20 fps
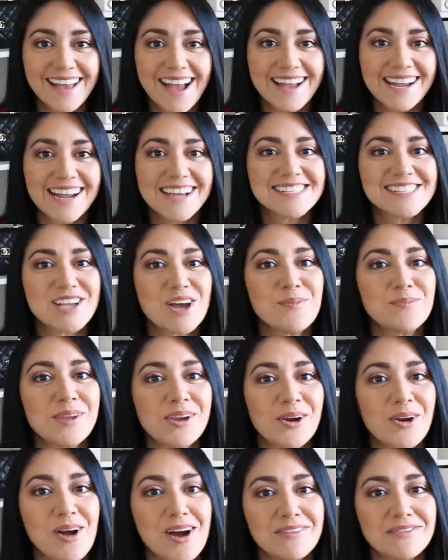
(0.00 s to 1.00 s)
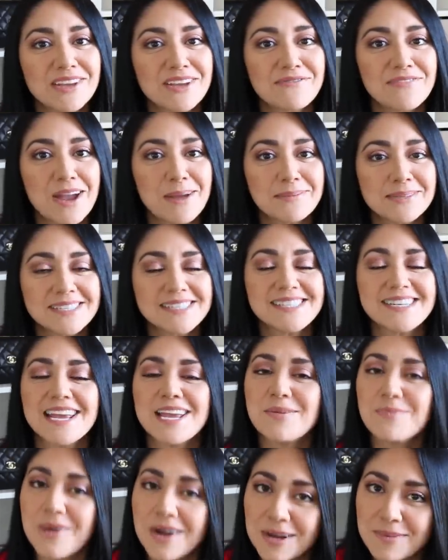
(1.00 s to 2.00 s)
Hi guys, I hope that you're all having a fabulous
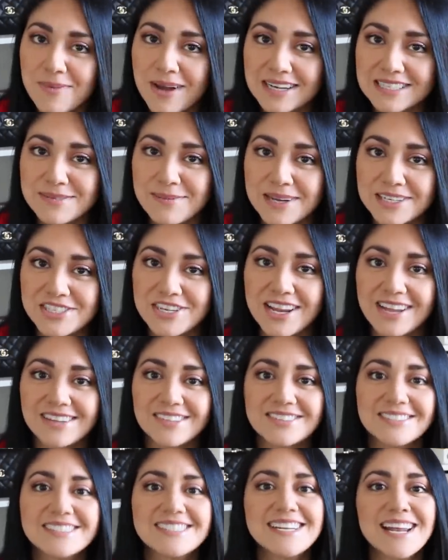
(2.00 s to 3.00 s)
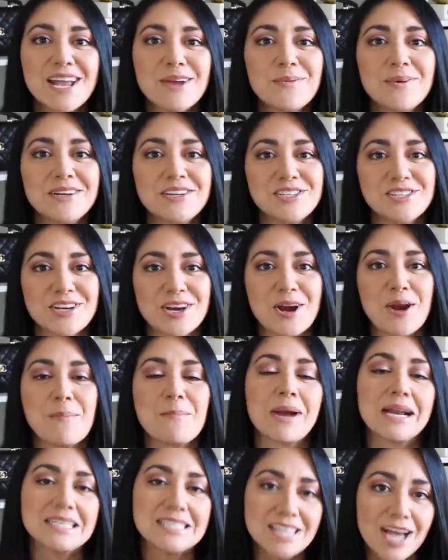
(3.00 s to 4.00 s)
day. Welcome back to my channel. Today I want to share
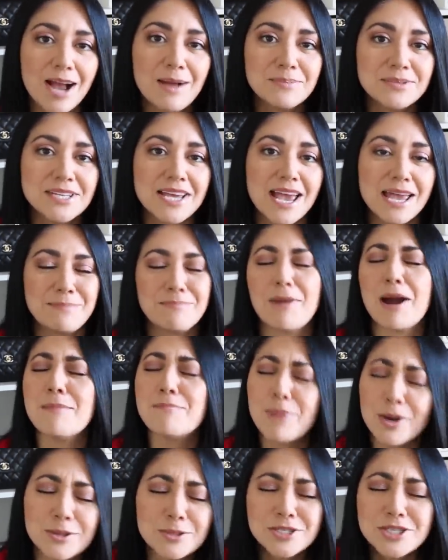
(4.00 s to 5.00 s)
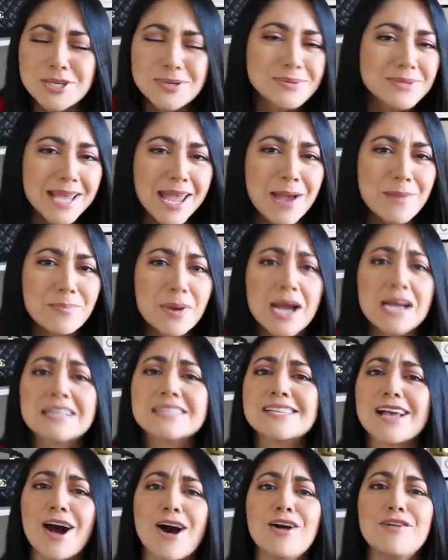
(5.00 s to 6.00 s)
my top 10, my most used
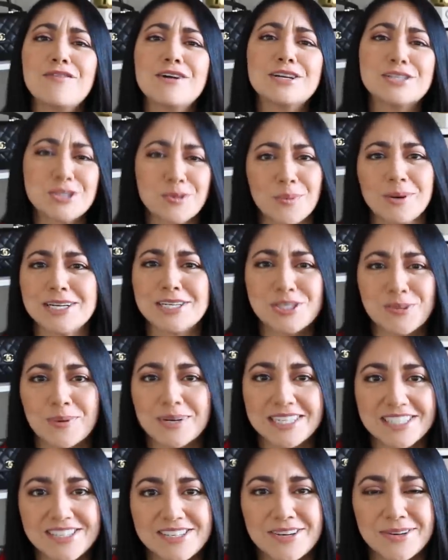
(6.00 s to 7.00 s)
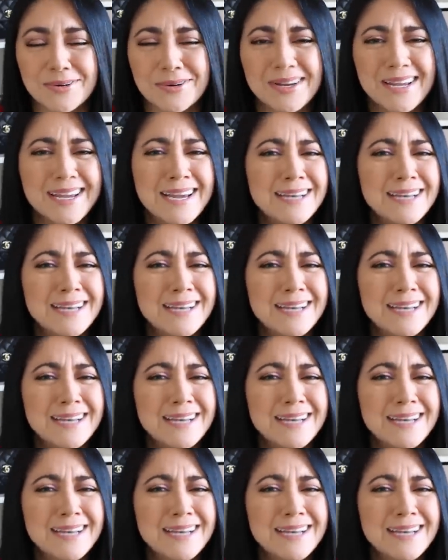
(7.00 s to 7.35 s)
handbags of 2022.